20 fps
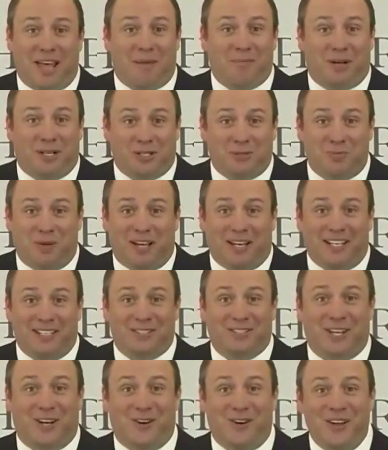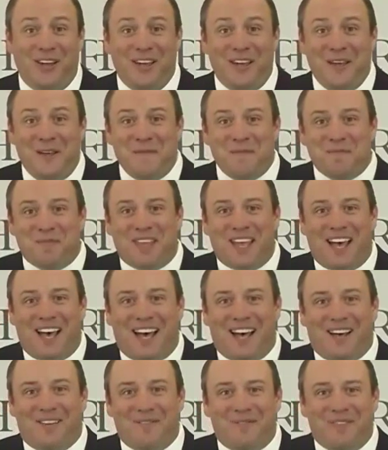much money. So
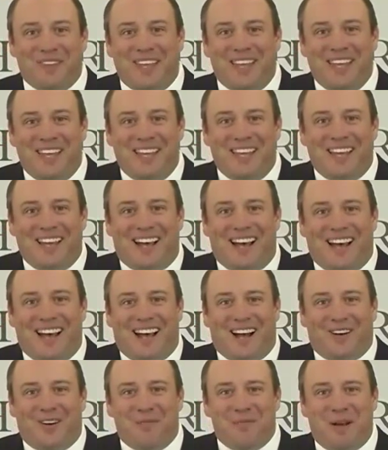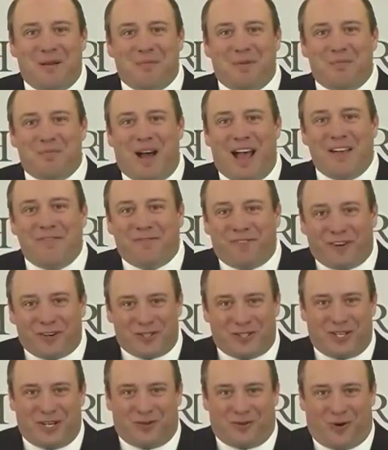I remember my
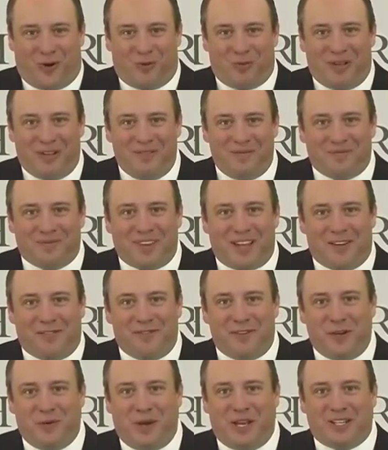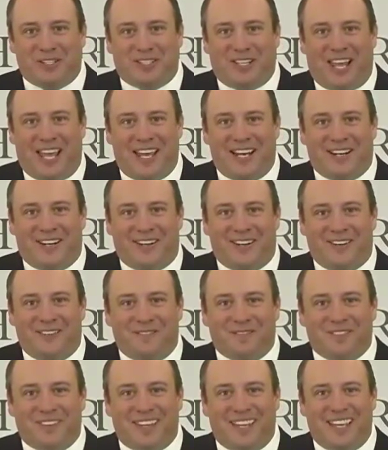first enrollment. A few weeks later,
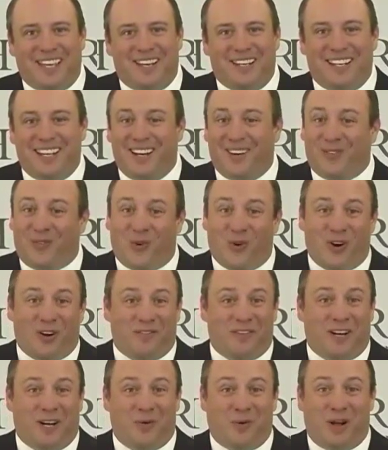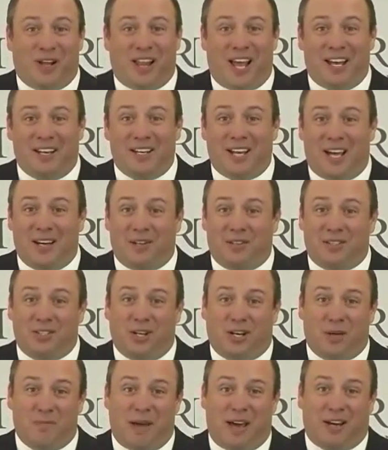it didn't work very well. I
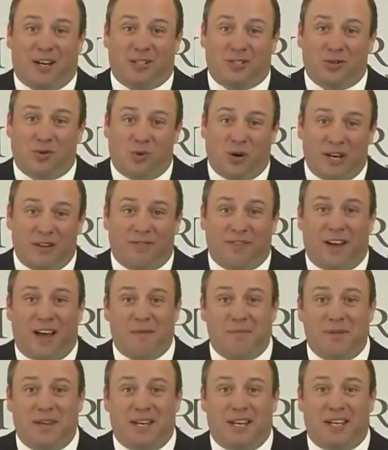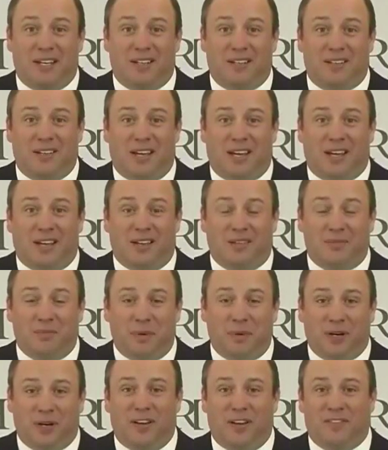took about a 25-minute
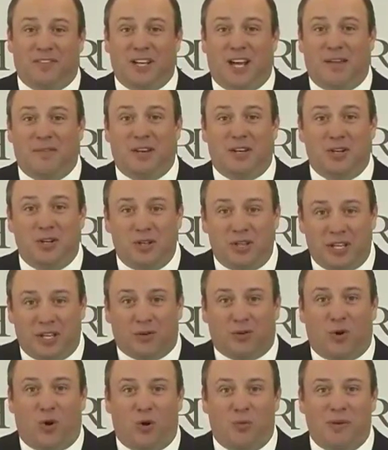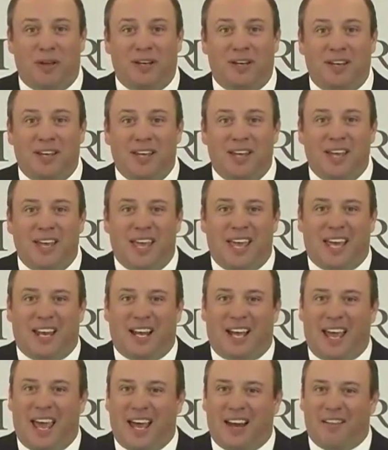period of time to do the enrollment, and
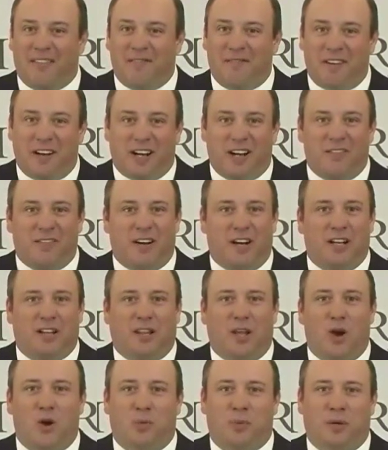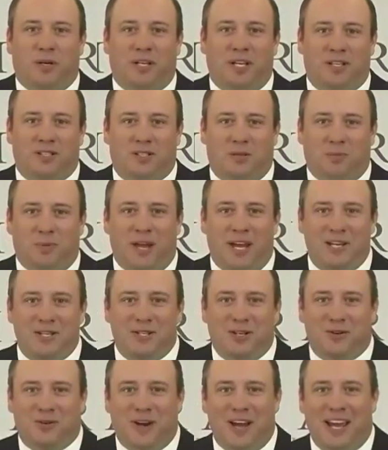I had a very, very low
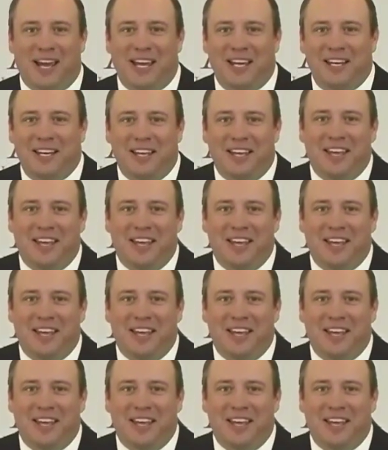participation rate.